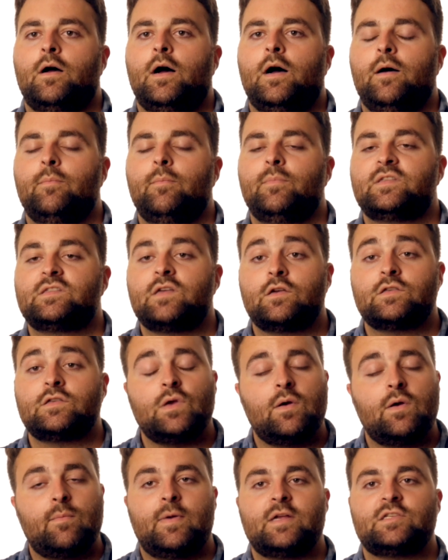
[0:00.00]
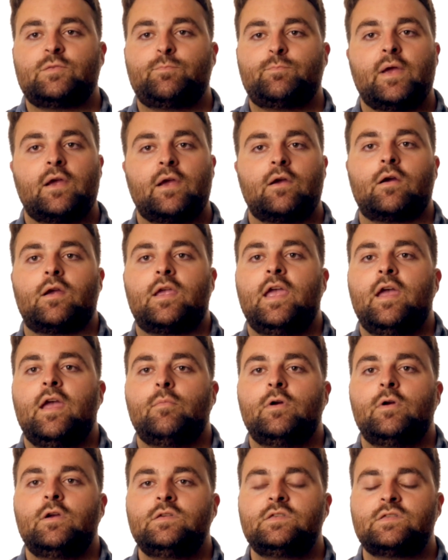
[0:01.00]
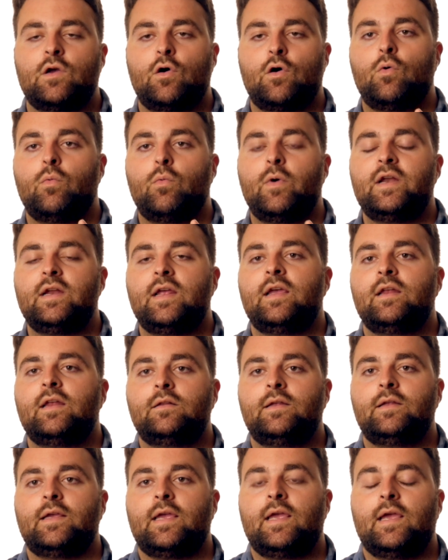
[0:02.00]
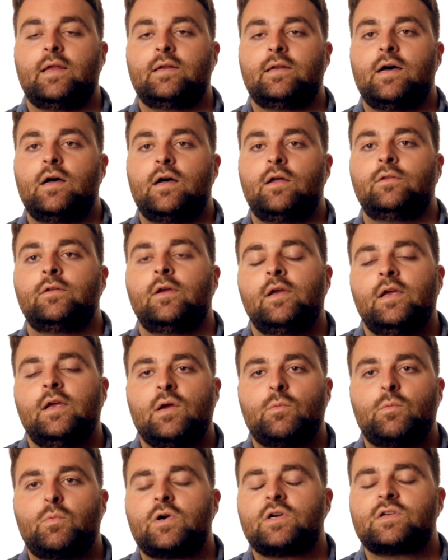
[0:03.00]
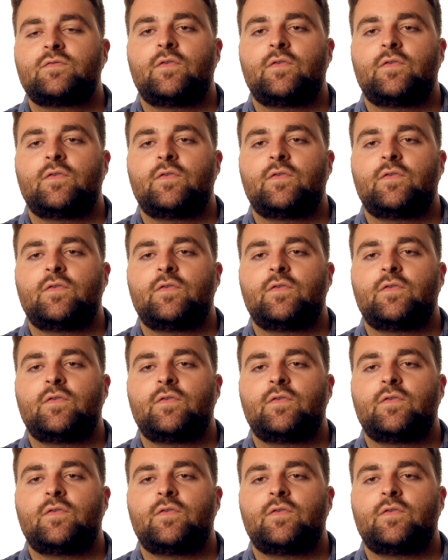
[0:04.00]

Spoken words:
It's also a much bigger camera, so when handling handheld, it works